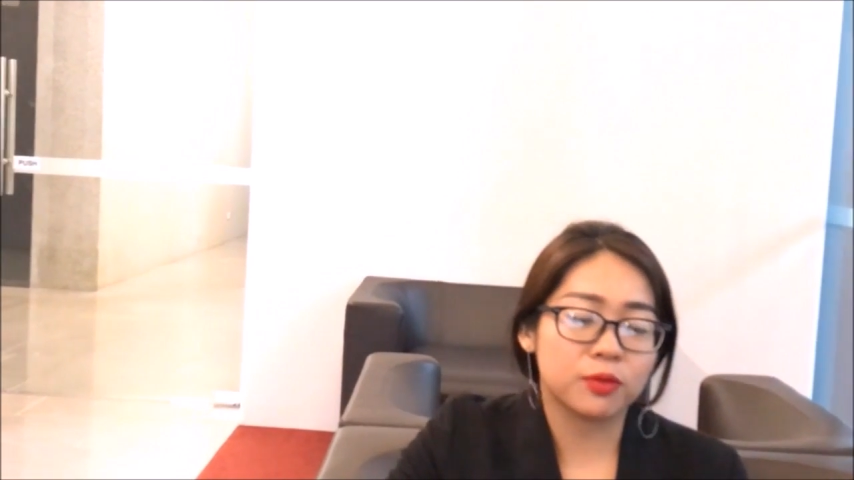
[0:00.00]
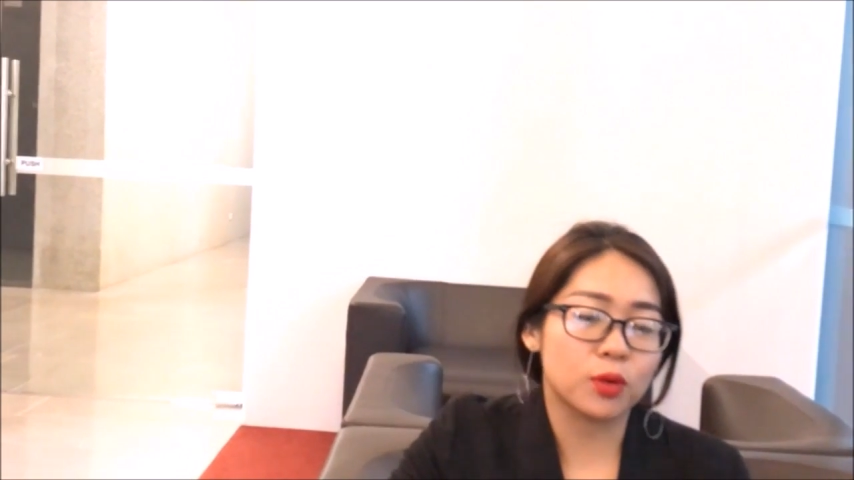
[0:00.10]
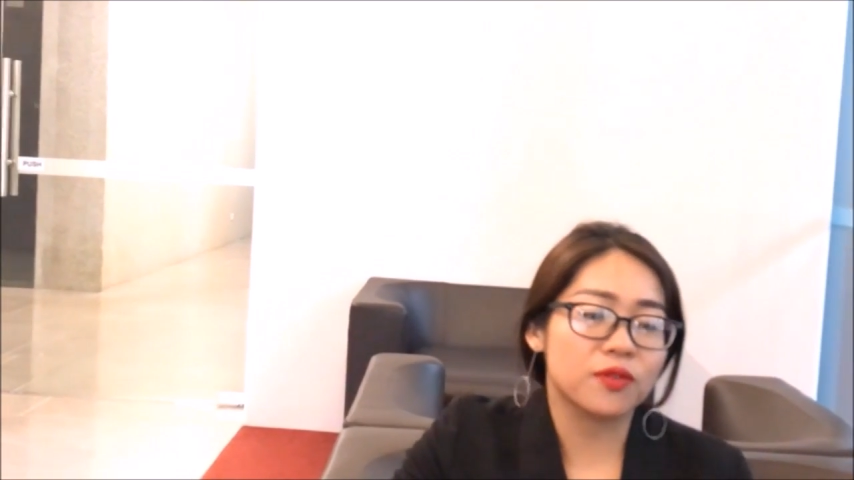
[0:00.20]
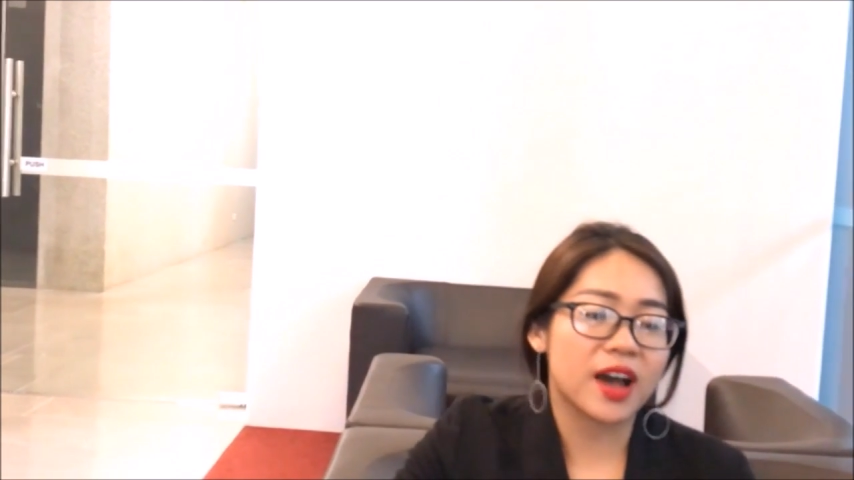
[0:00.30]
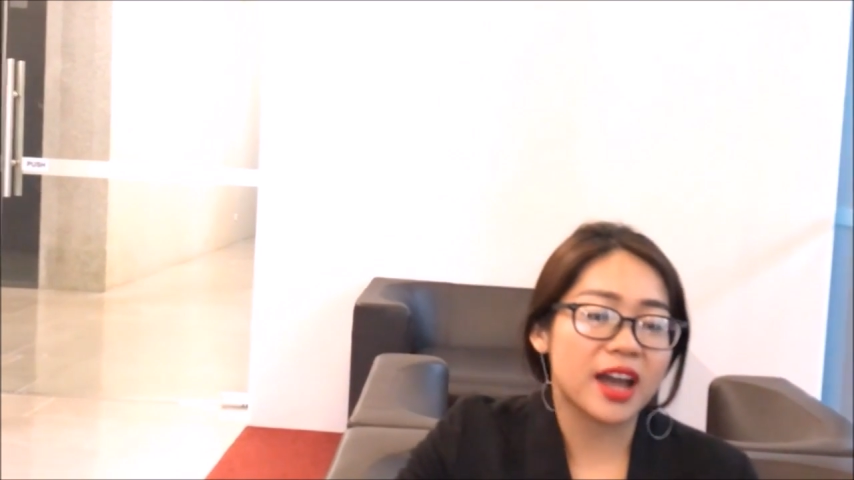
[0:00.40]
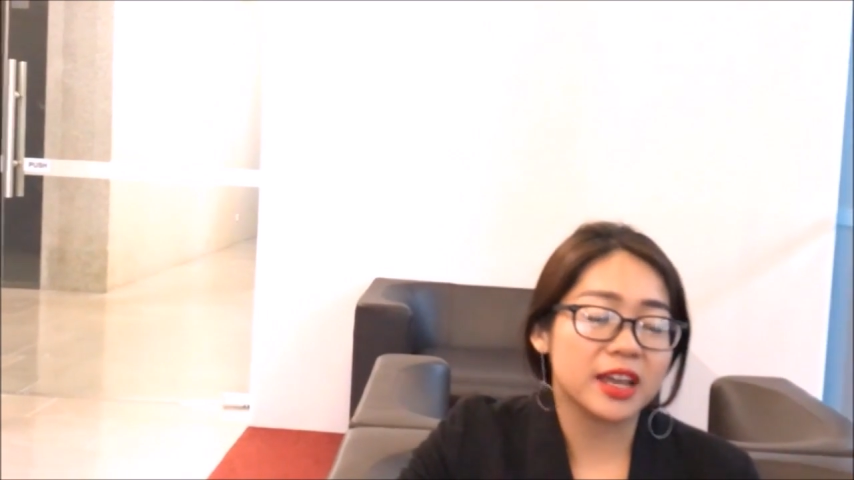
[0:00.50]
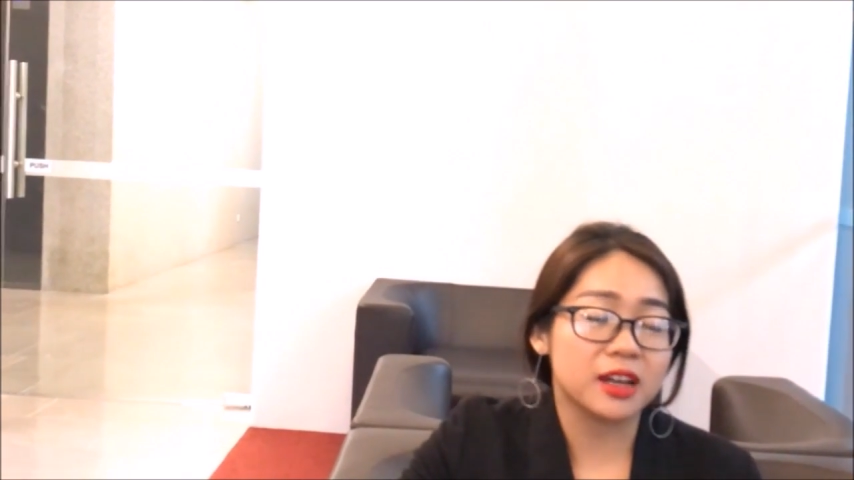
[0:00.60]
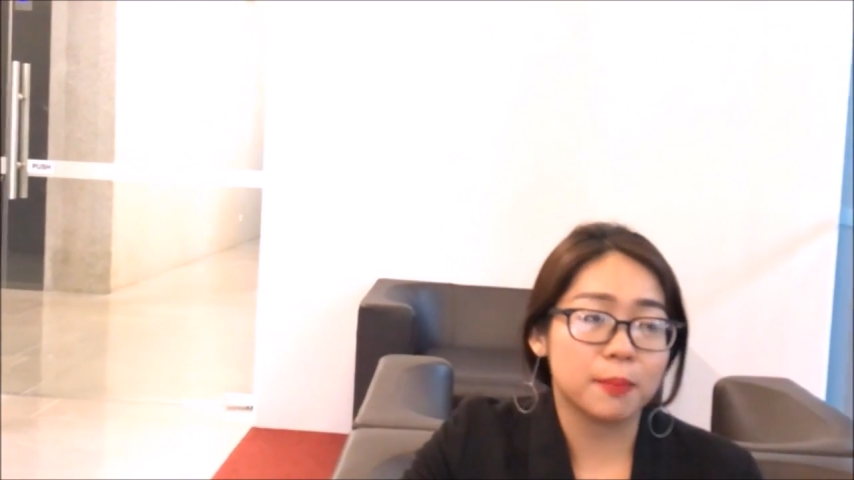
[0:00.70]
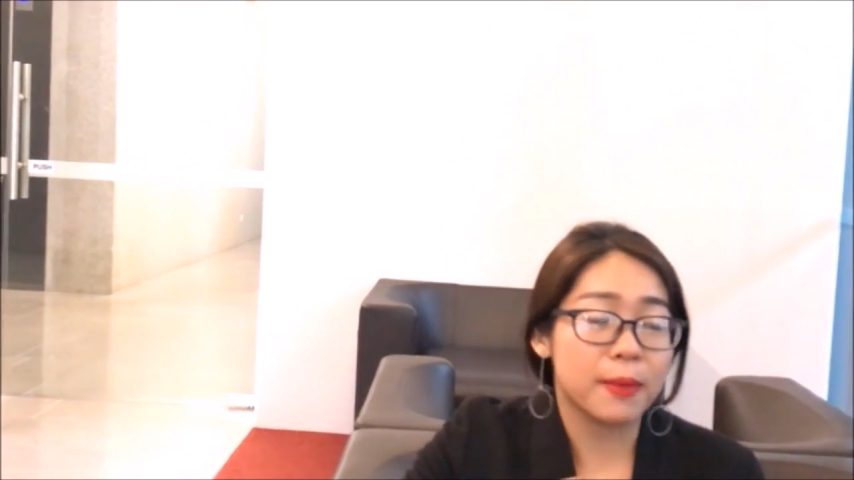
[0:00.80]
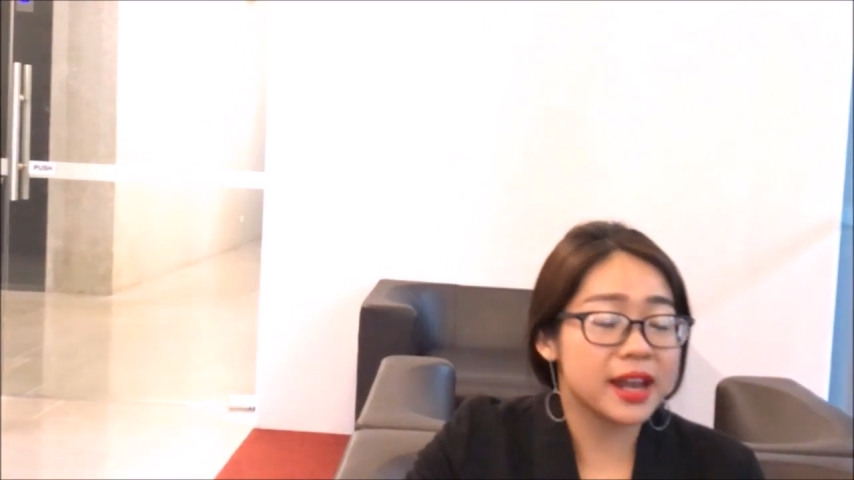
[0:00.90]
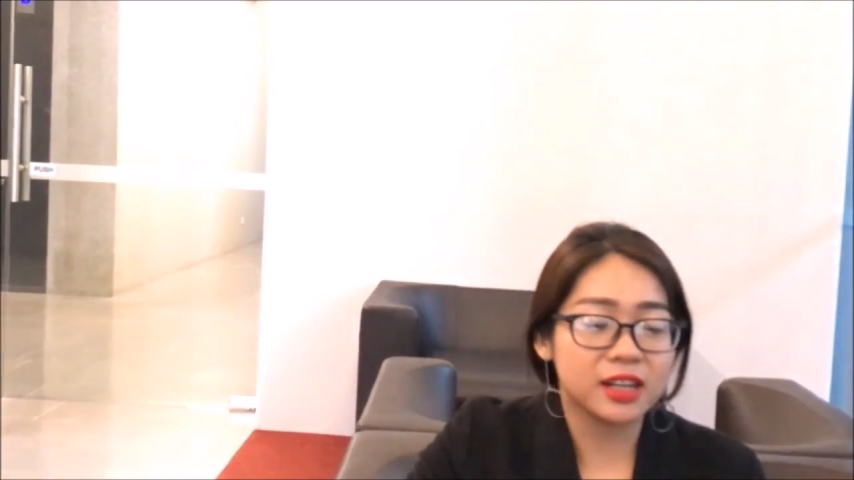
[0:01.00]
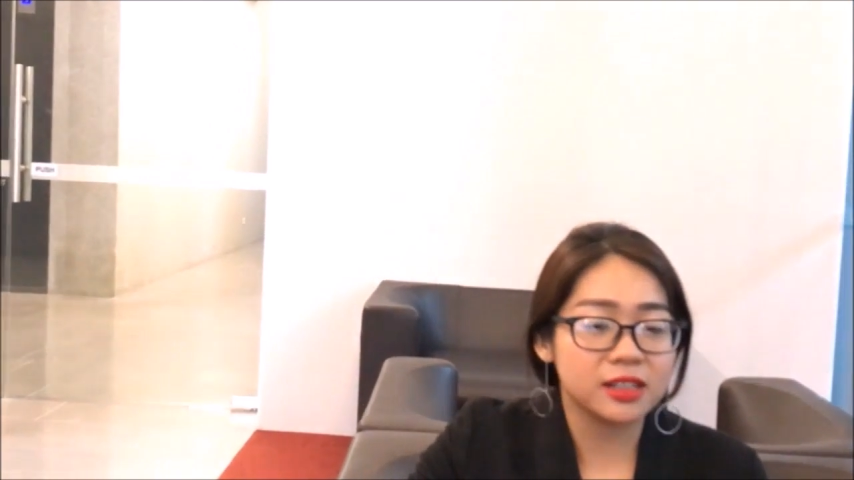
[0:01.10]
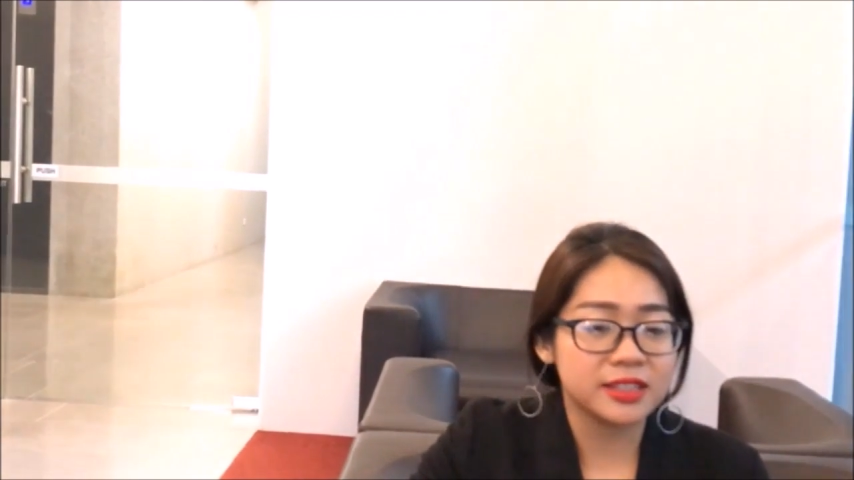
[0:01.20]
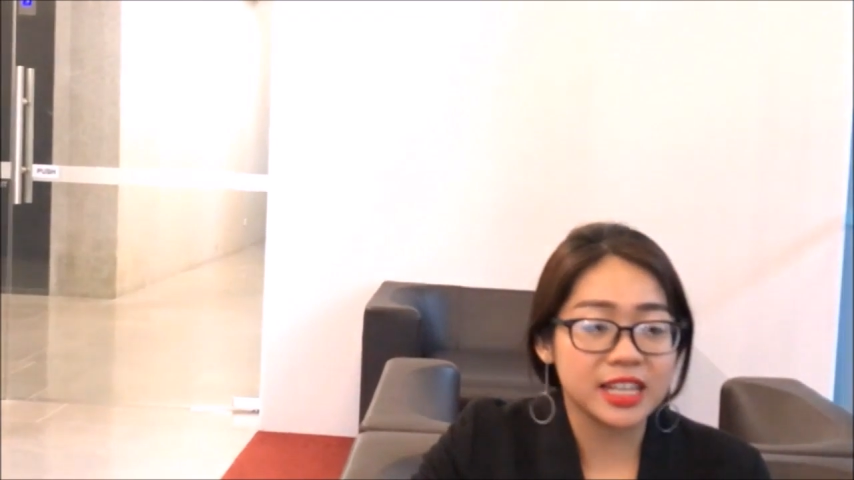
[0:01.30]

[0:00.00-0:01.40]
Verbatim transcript: provide a better